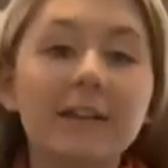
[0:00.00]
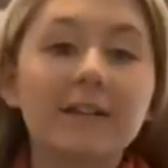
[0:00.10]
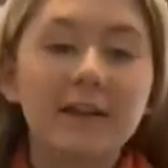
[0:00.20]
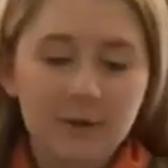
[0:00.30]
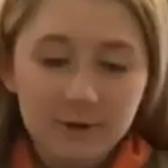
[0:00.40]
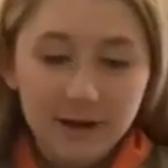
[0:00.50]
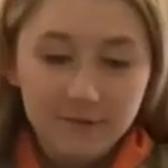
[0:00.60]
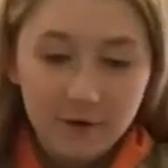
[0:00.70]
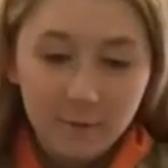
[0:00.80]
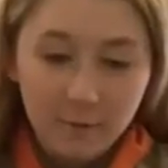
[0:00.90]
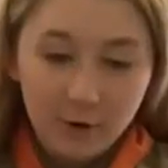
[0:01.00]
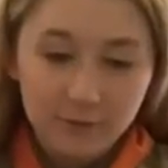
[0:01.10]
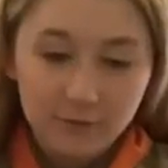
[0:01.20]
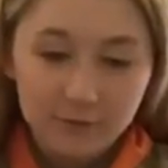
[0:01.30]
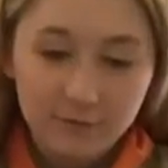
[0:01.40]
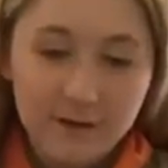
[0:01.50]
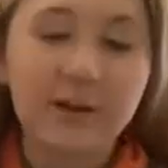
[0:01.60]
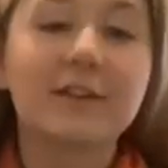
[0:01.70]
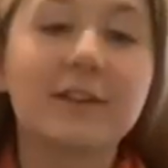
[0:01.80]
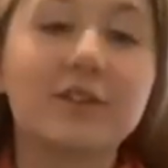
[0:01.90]
so now we have our bowl of
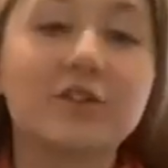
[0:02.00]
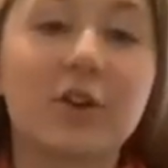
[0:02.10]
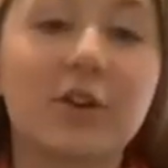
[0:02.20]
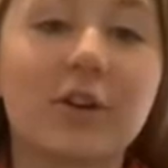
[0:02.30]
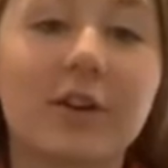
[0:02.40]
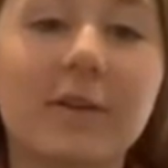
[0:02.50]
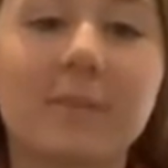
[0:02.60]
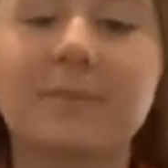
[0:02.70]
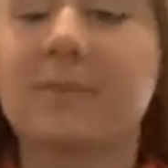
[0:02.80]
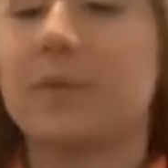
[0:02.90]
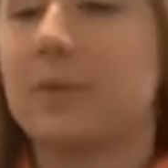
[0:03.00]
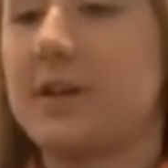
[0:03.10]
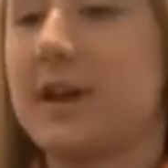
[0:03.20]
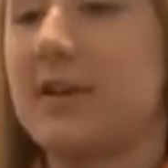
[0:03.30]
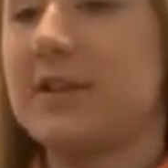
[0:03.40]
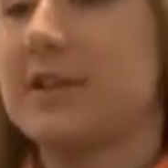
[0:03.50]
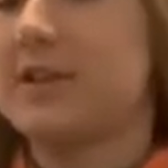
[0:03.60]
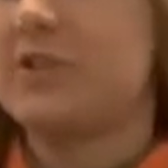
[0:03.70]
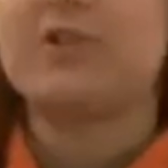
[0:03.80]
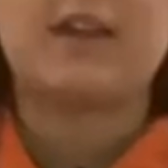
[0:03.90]
melted chocolate. We now need
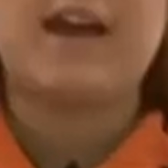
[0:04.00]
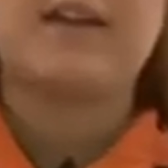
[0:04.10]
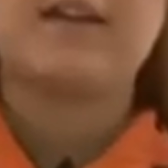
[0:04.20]
to get